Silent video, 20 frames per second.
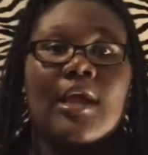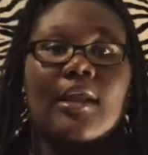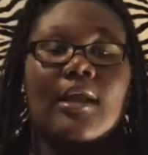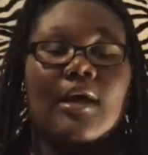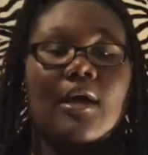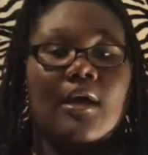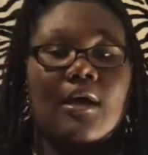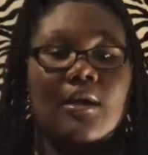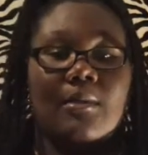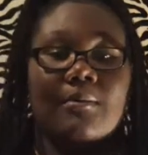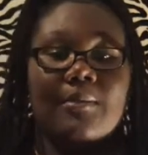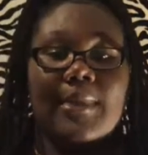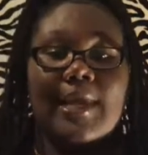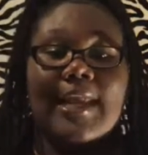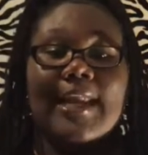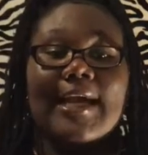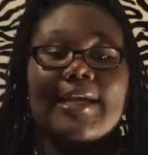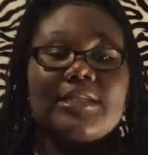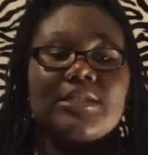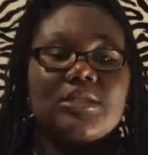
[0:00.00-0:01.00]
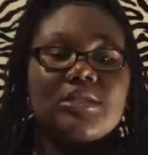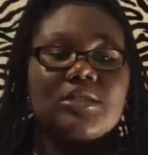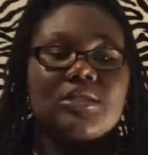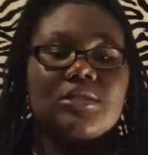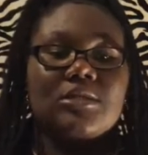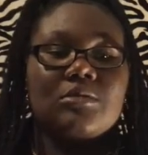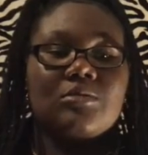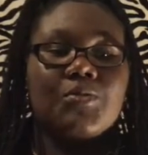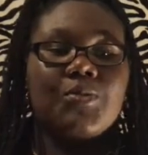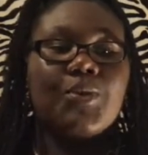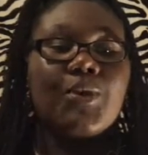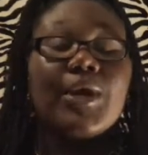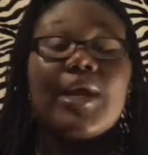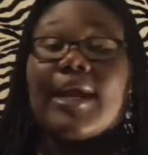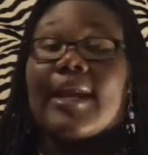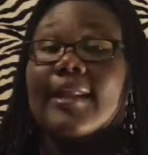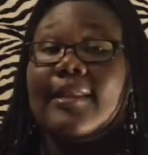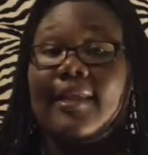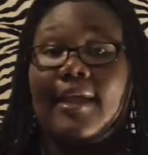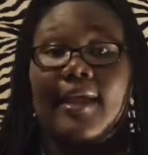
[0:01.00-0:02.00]
and I just
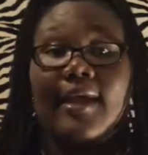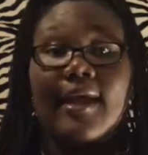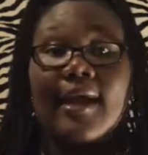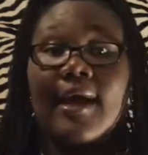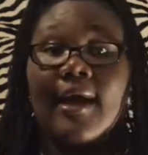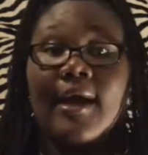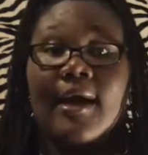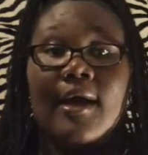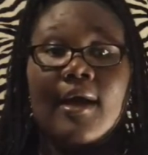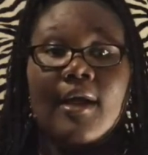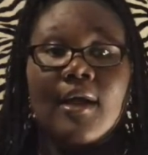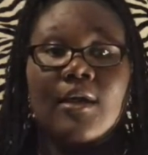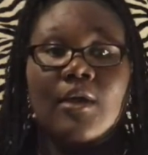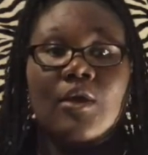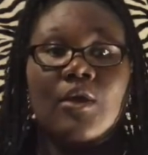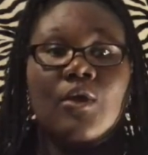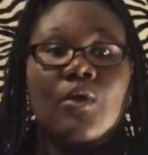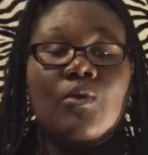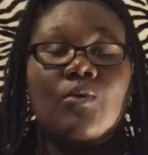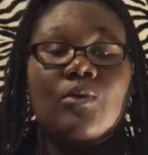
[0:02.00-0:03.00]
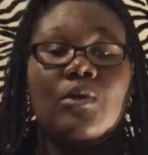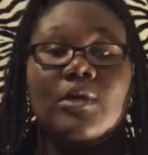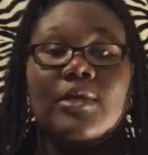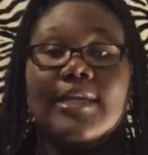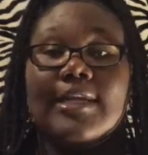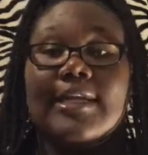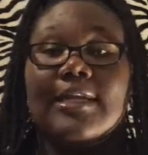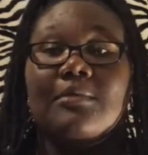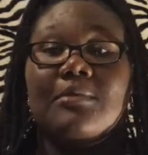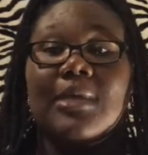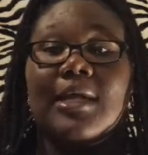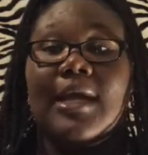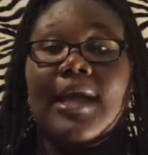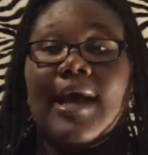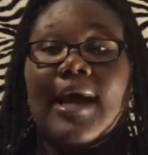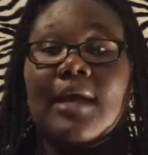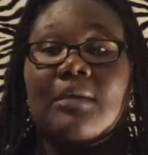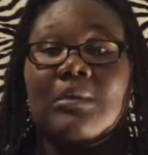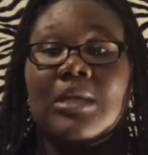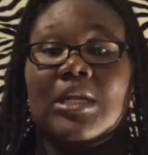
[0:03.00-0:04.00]
pray that God will
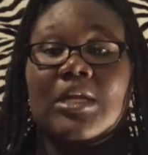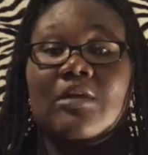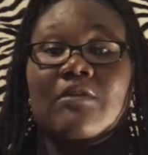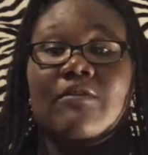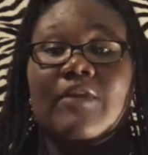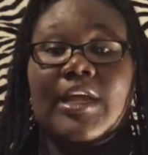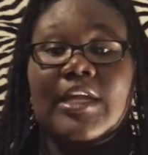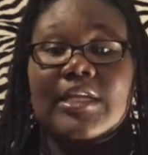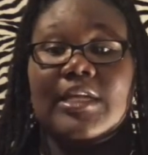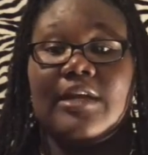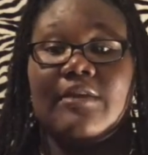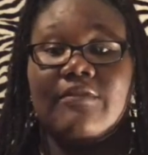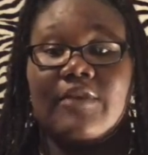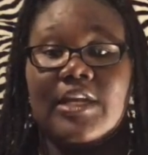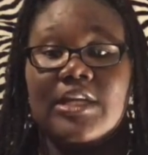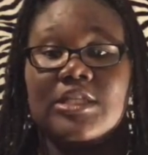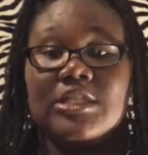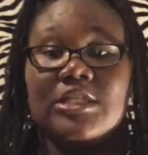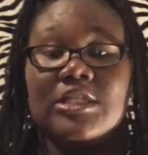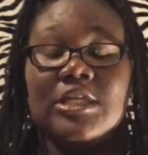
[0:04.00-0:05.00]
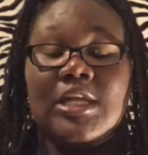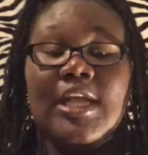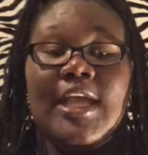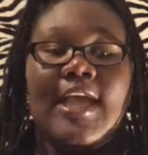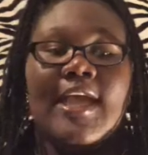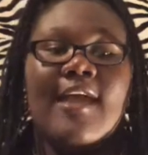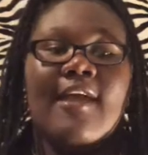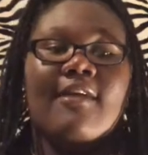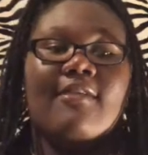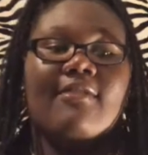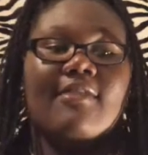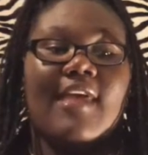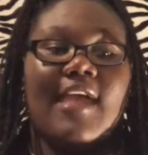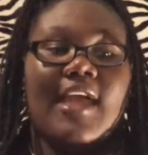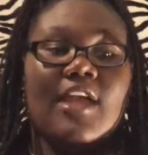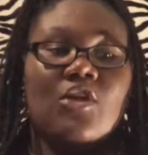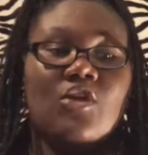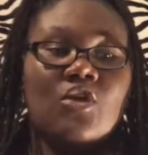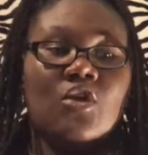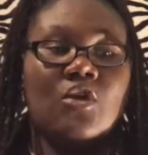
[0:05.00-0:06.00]
guide me in the right direction,
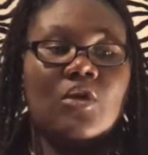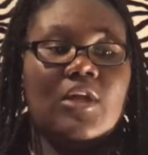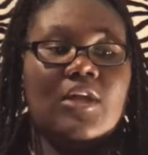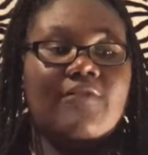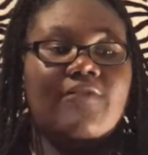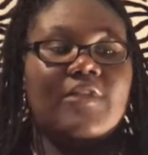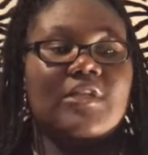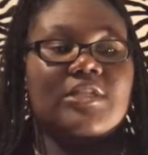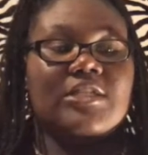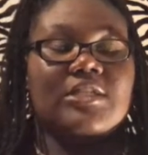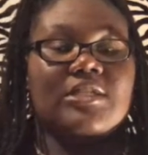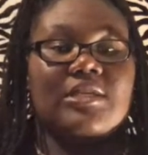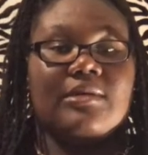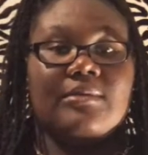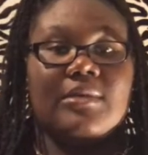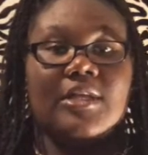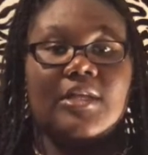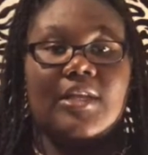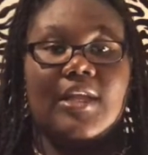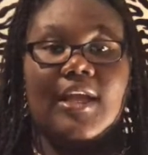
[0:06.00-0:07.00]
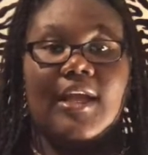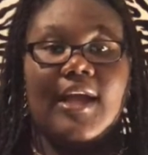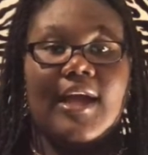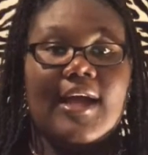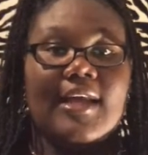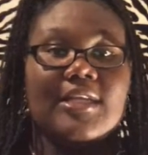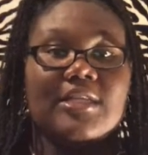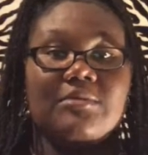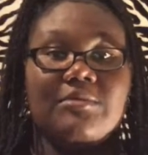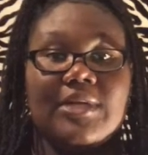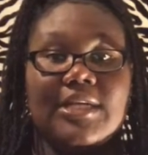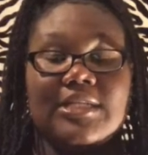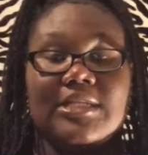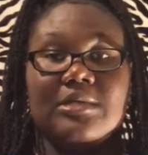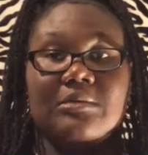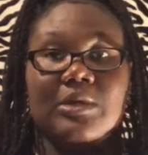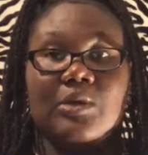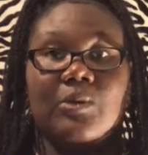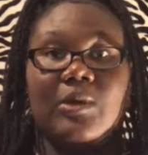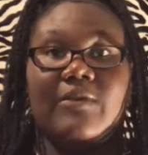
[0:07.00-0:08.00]
that if this is something that God is
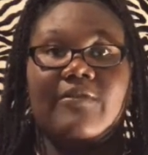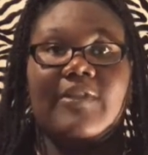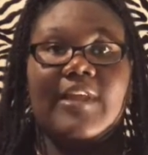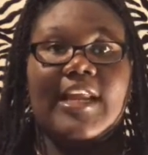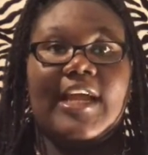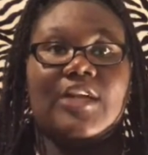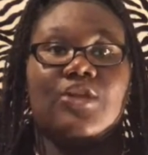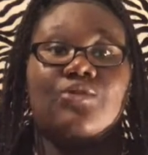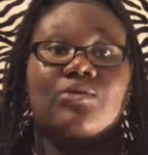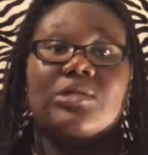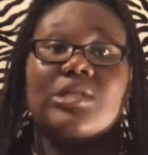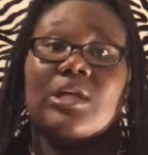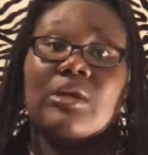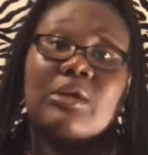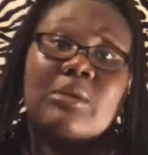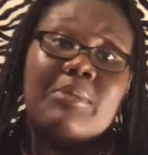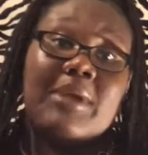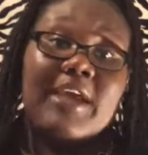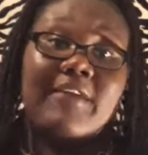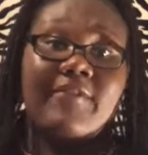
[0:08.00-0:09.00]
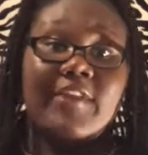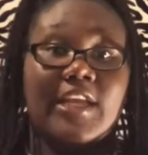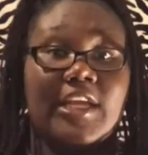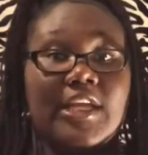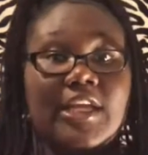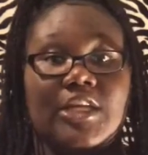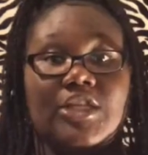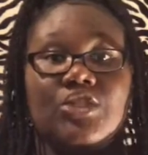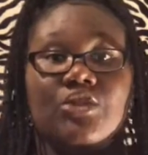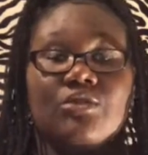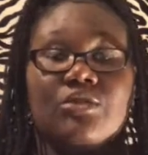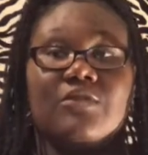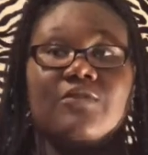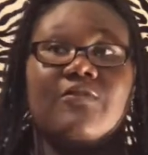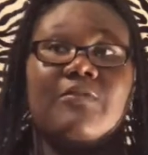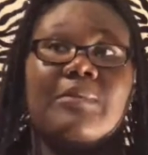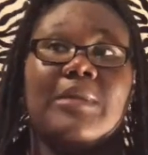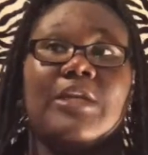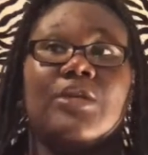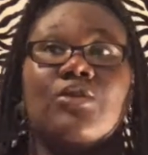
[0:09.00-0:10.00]
blessing me with, that I do stay on the path that He has chosen
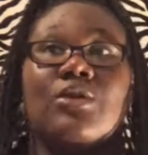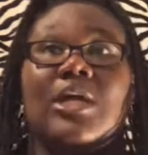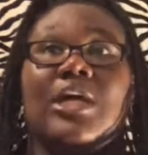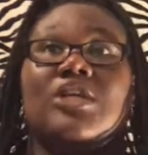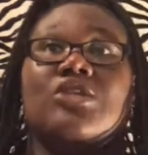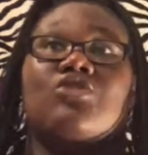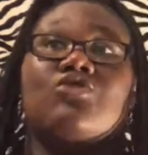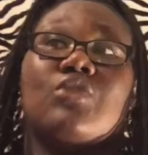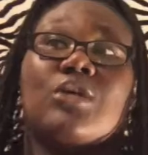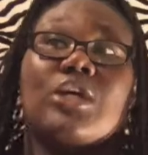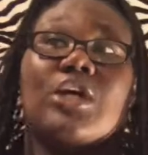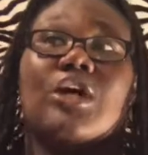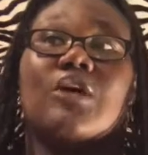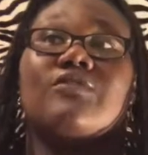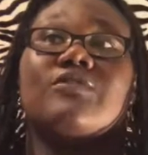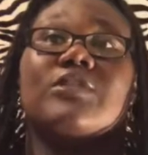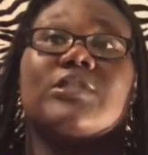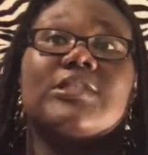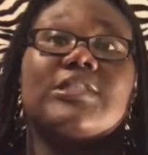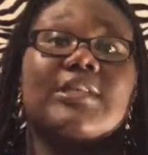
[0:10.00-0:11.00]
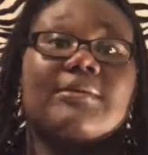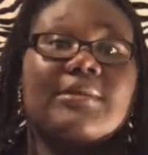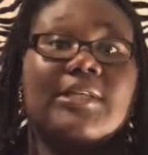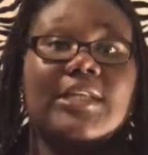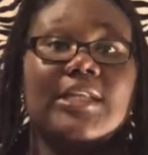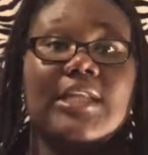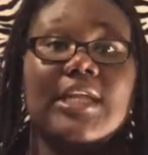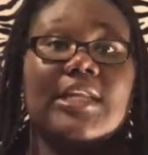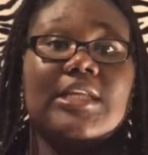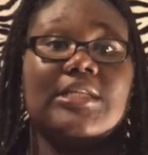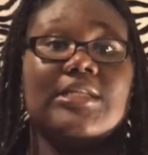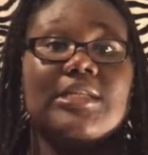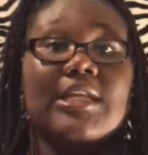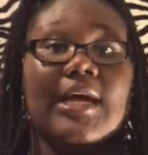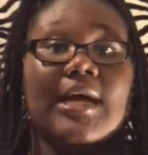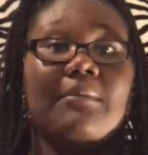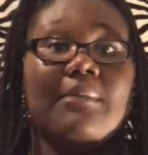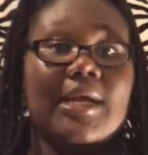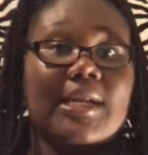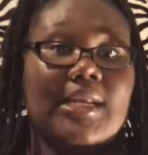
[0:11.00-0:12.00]
for me, and do not stray off to something that is
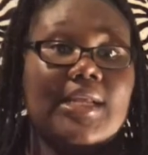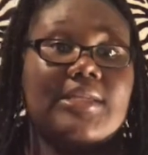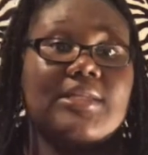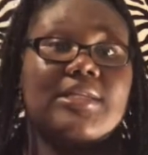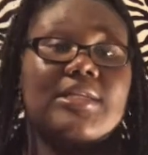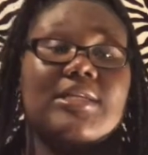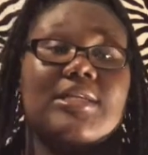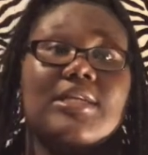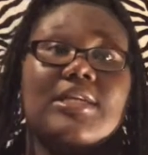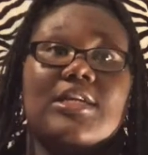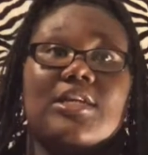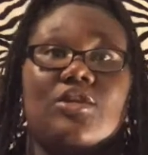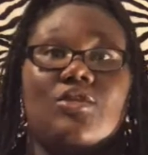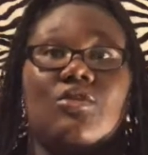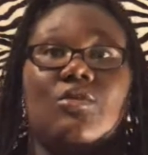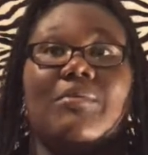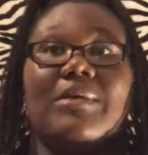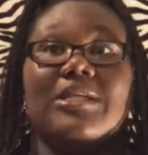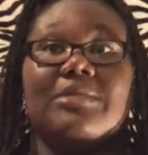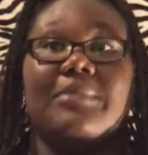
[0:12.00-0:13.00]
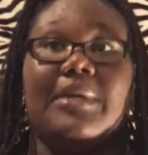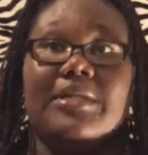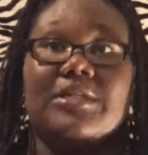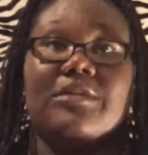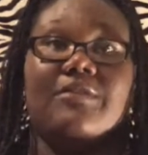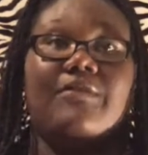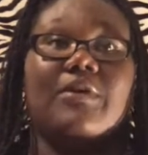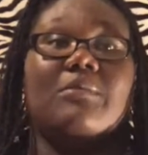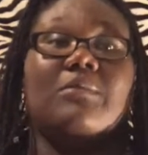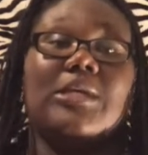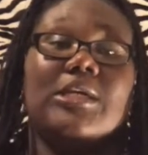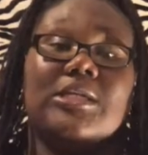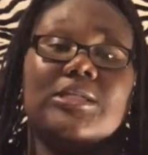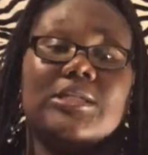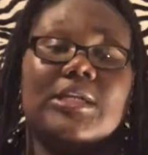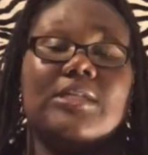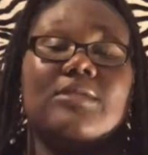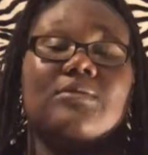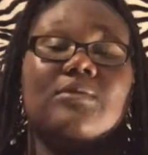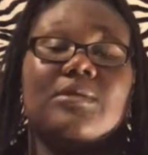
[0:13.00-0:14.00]
not my destiny, and mess myself up, because
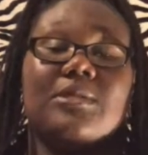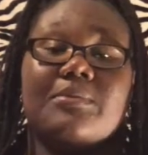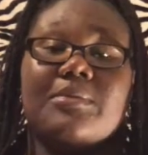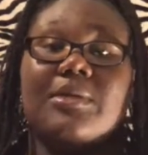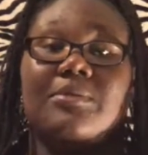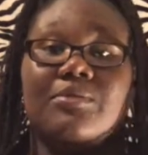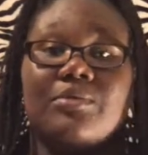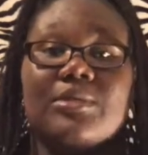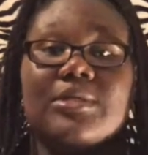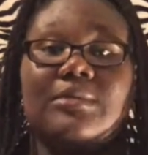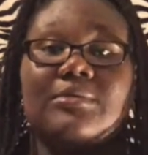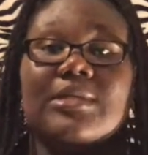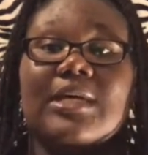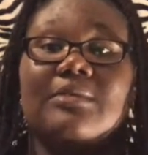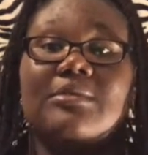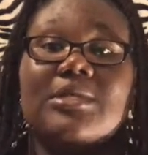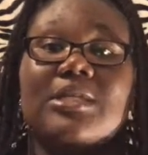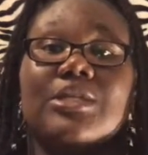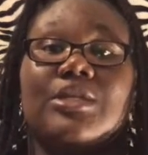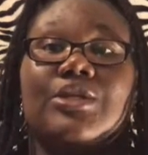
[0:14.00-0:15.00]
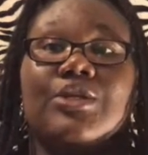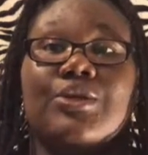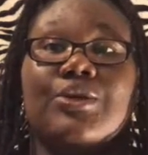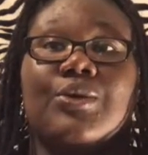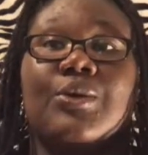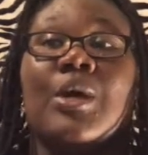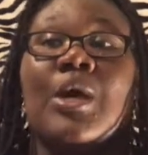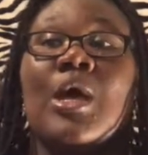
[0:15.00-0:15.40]
that's what people sometimes tend to do.